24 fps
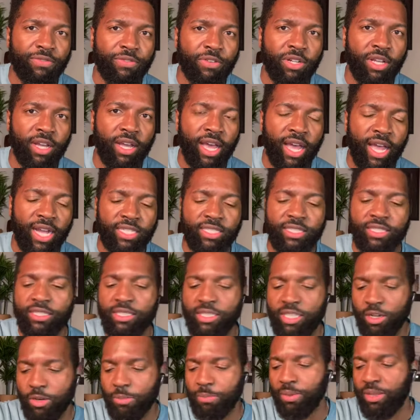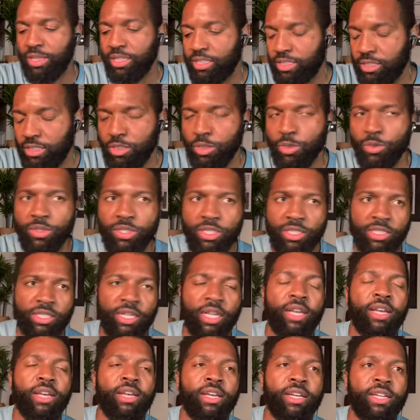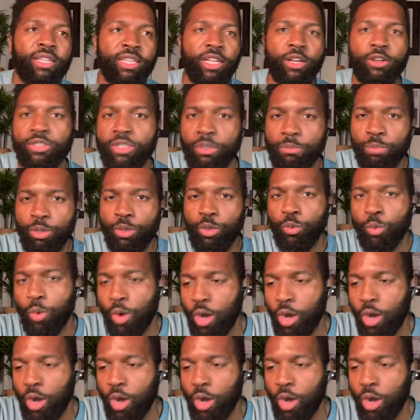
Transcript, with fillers: There's the blue wall of silence, that thin blue line.